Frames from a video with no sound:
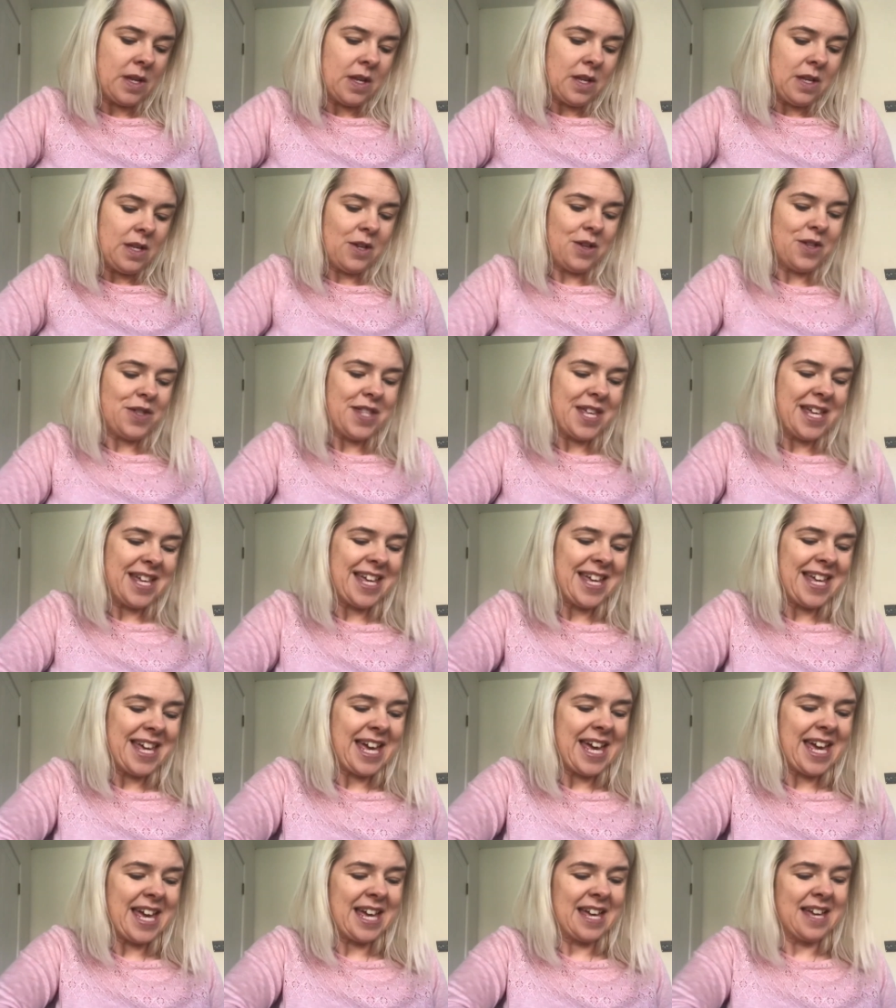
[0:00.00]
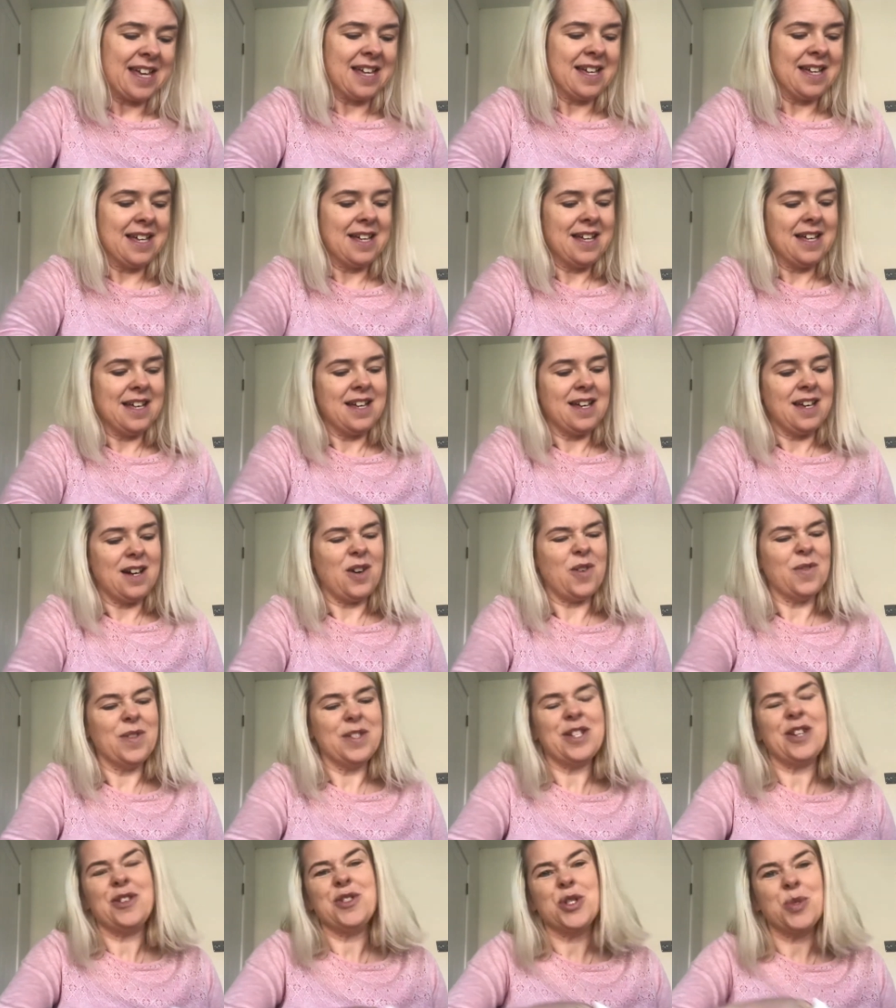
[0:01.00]
you're thinking, oh,
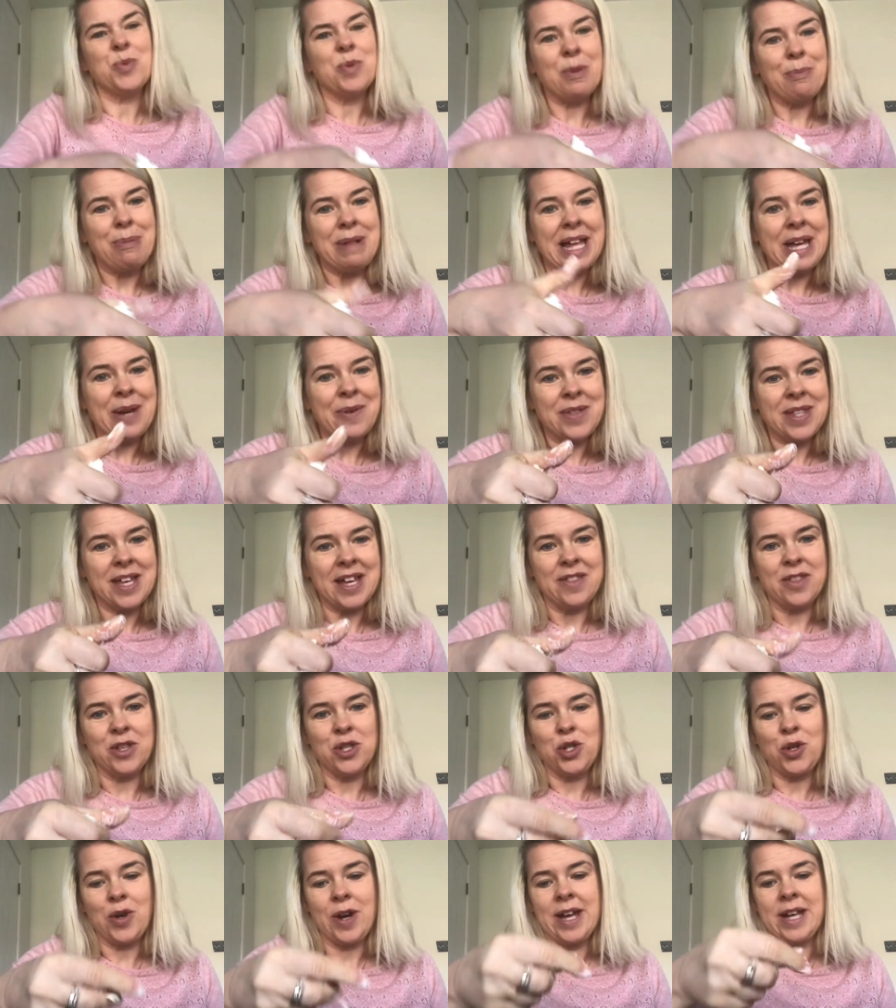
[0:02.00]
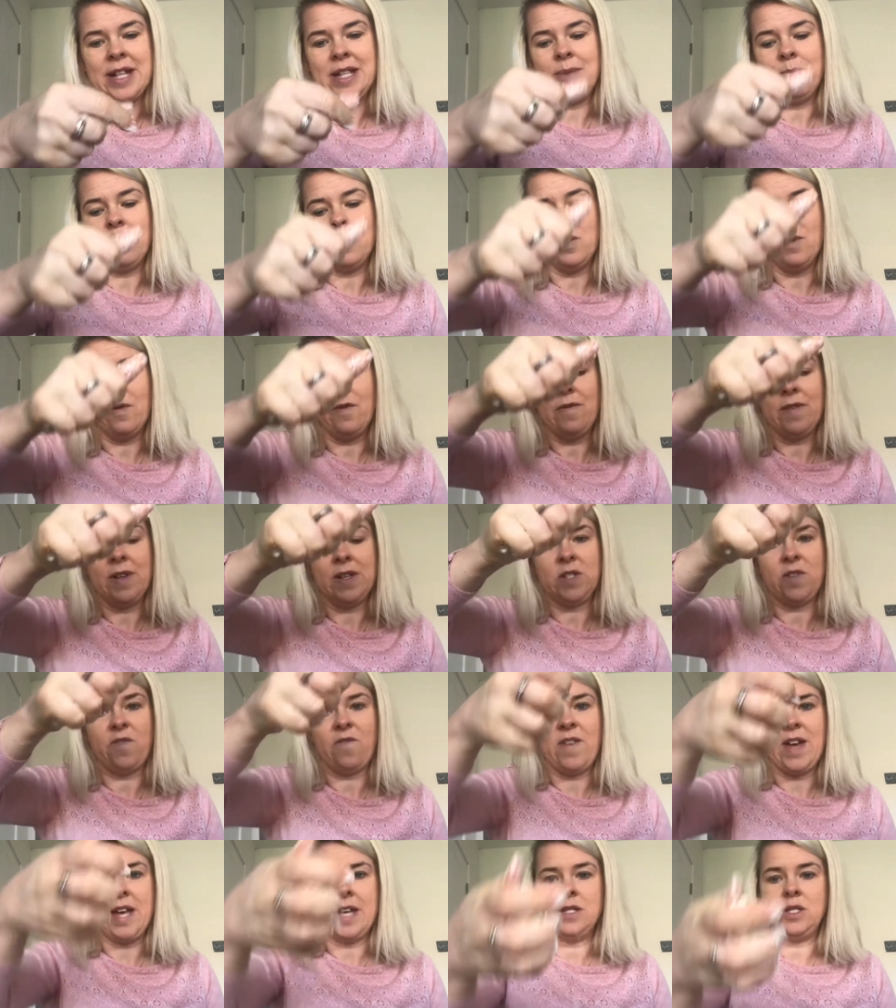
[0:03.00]
they don't just want to play with it in the tray anymore, that's
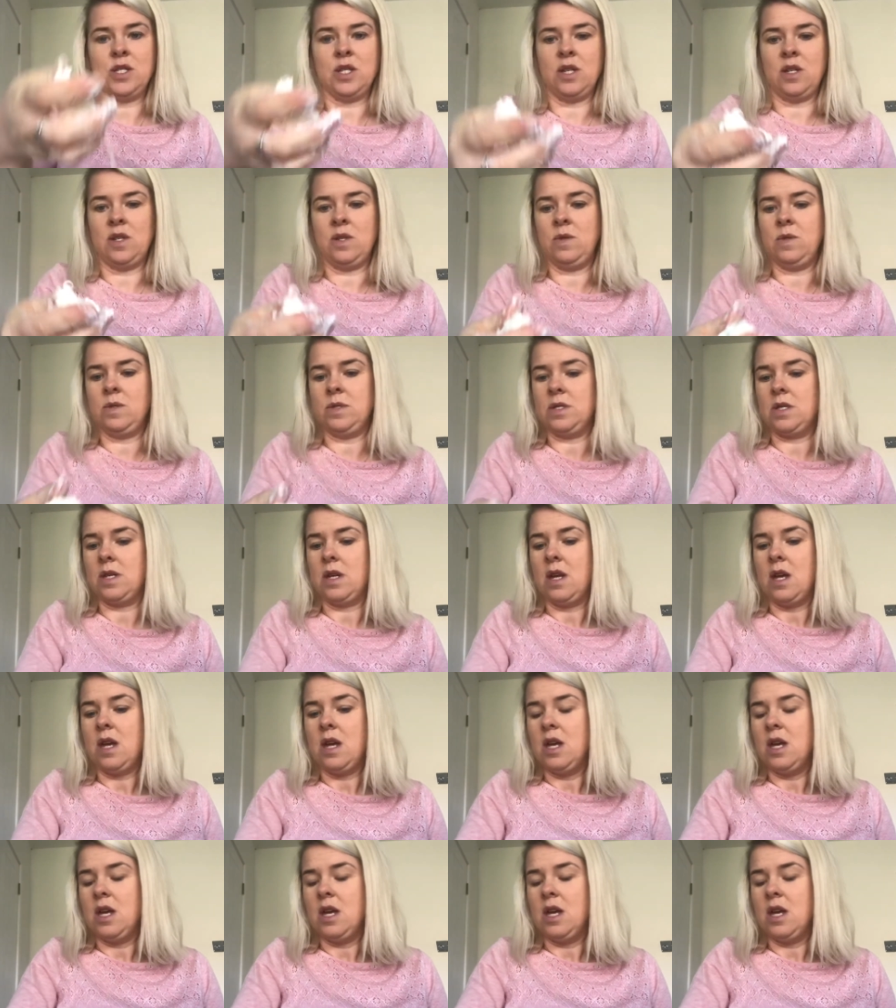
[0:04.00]
fair dues.